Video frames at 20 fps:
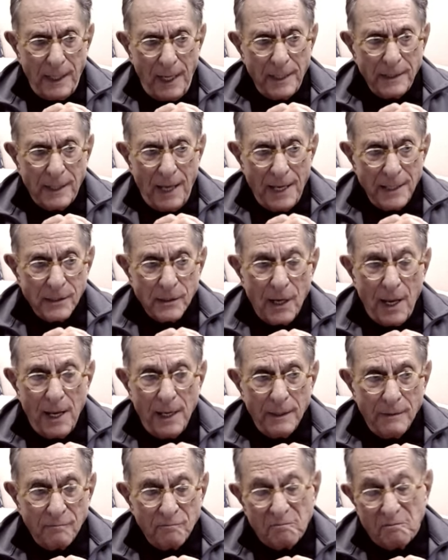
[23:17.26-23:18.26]
and, and,
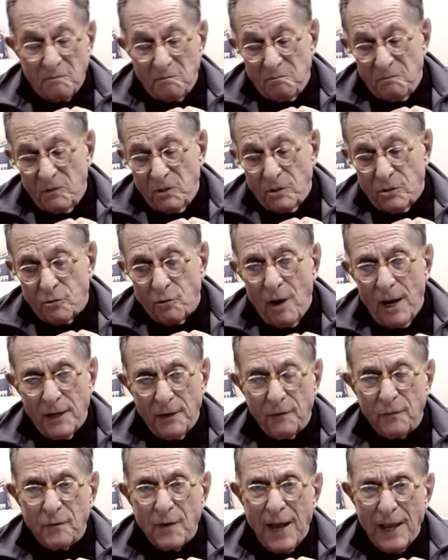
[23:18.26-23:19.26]
and try
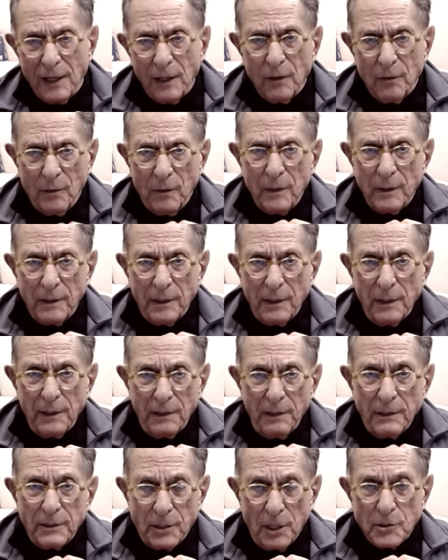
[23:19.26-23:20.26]
to follow
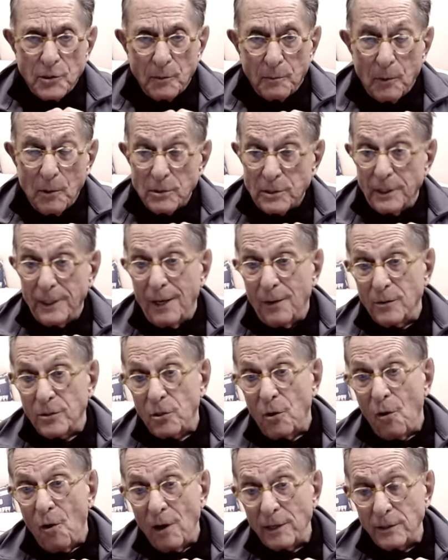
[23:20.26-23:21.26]
such a person. Now,
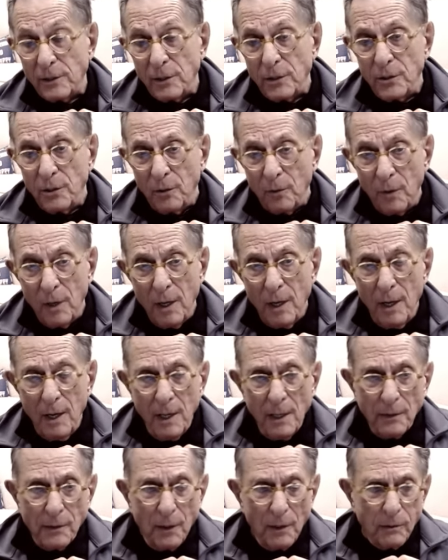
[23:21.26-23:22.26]
it's hard to do.
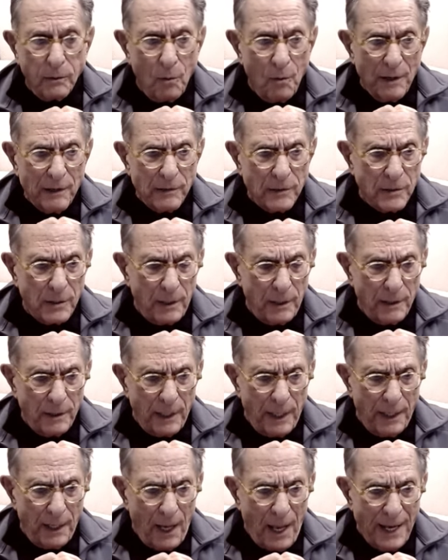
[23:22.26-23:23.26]
The lawyers
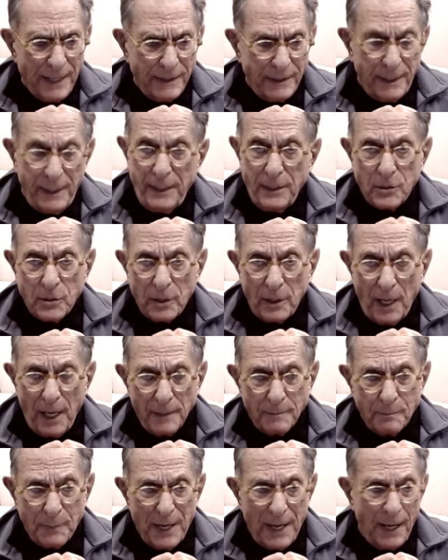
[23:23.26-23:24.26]
that I teach
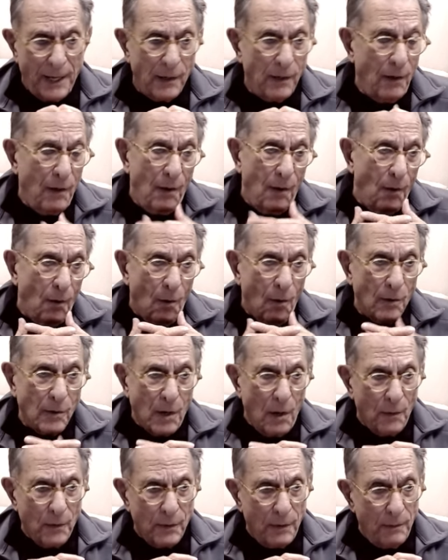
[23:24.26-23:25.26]
at Penn all
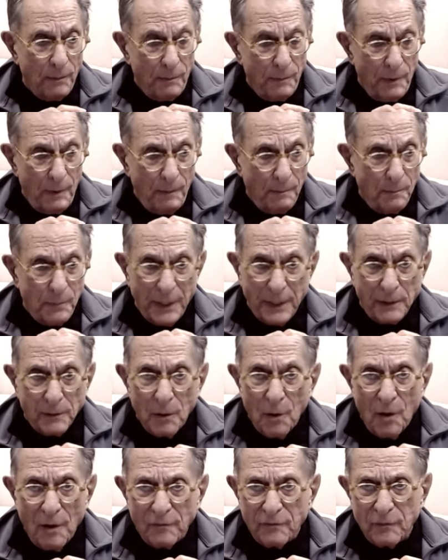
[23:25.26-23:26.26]
go to um, big
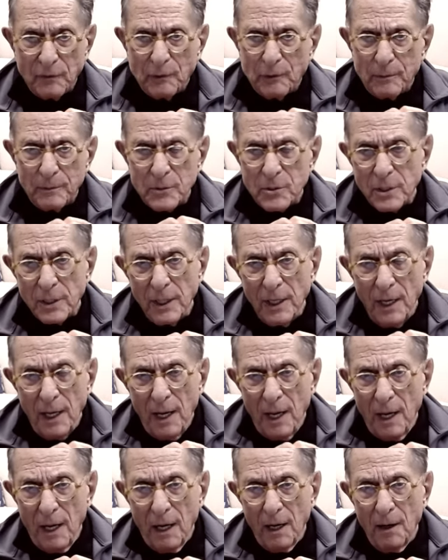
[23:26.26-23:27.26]
law firms
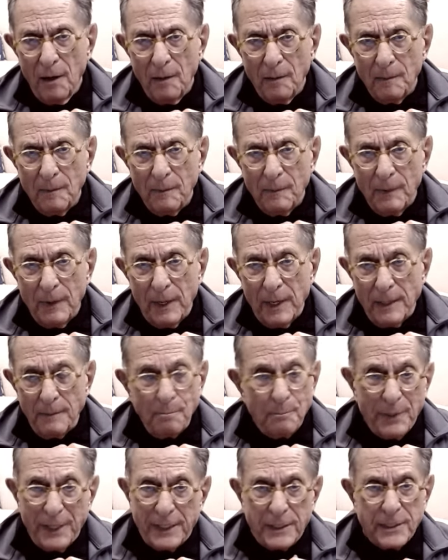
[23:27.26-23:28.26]
um,
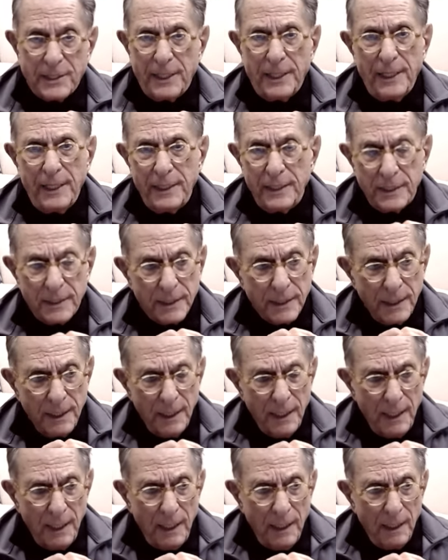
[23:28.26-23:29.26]
in big cities.
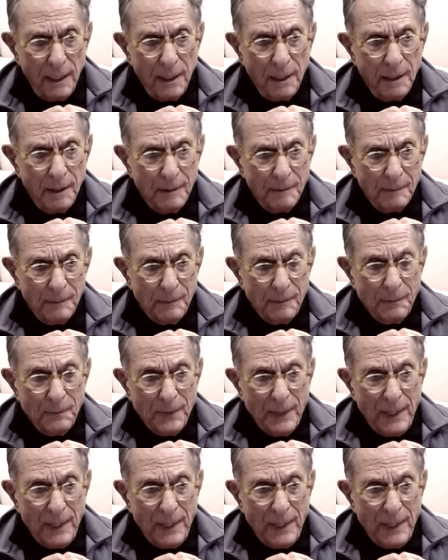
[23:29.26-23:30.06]
Um,